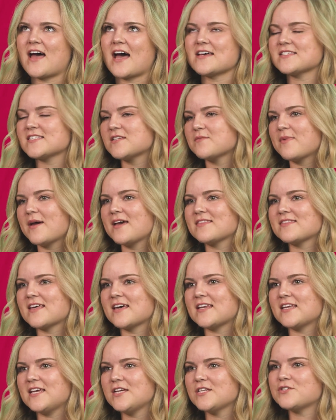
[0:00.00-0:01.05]
estimate
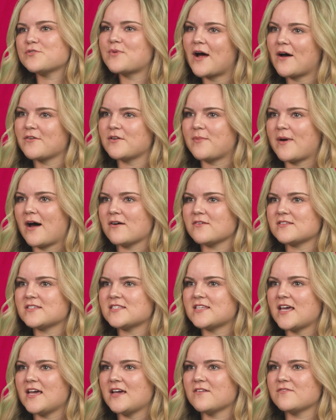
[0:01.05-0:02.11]
that each roundabout
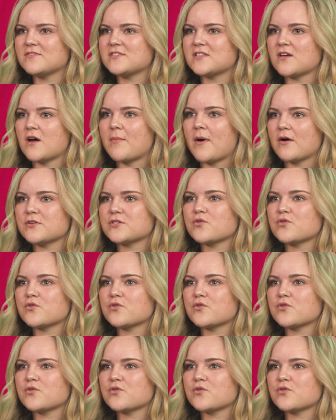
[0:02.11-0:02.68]
saves about